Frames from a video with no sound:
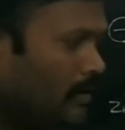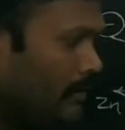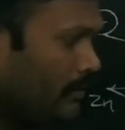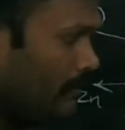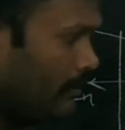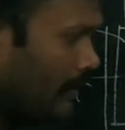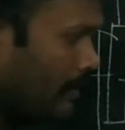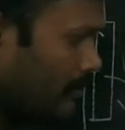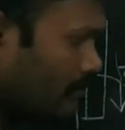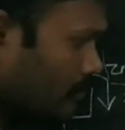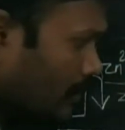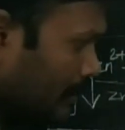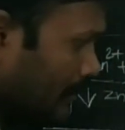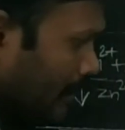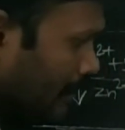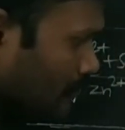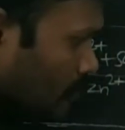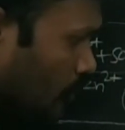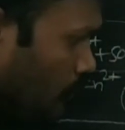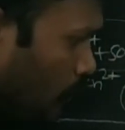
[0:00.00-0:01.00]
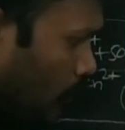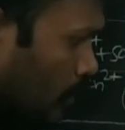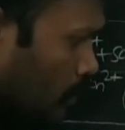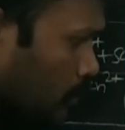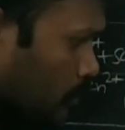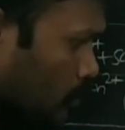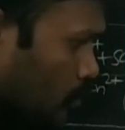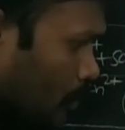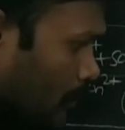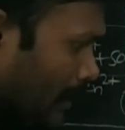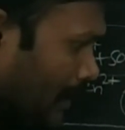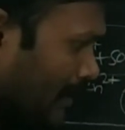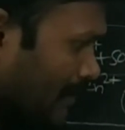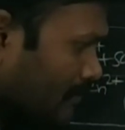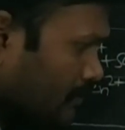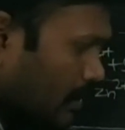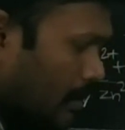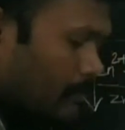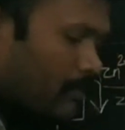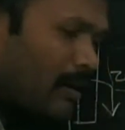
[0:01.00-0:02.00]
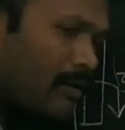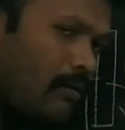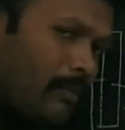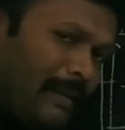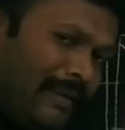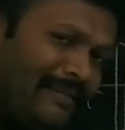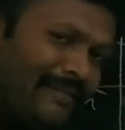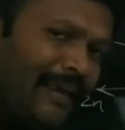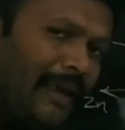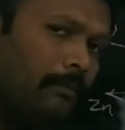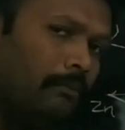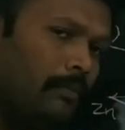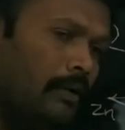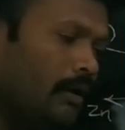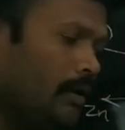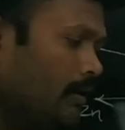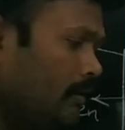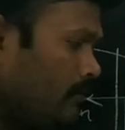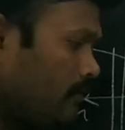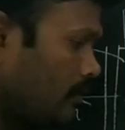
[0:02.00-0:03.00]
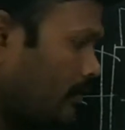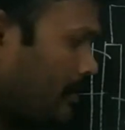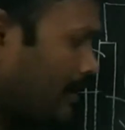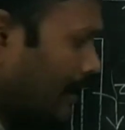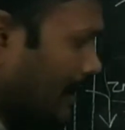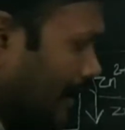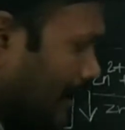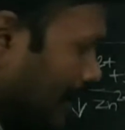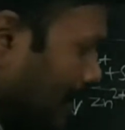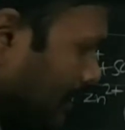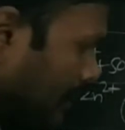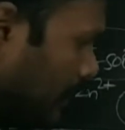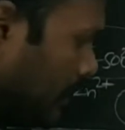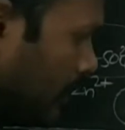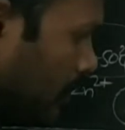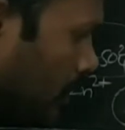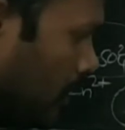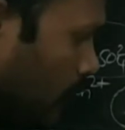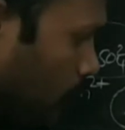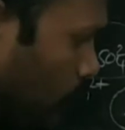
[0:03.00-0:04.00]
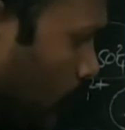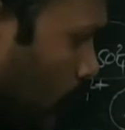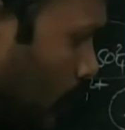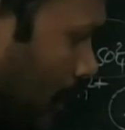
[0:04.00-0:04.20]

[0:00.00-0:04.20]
That is what the SO4 2 minus number will be same. So here, if you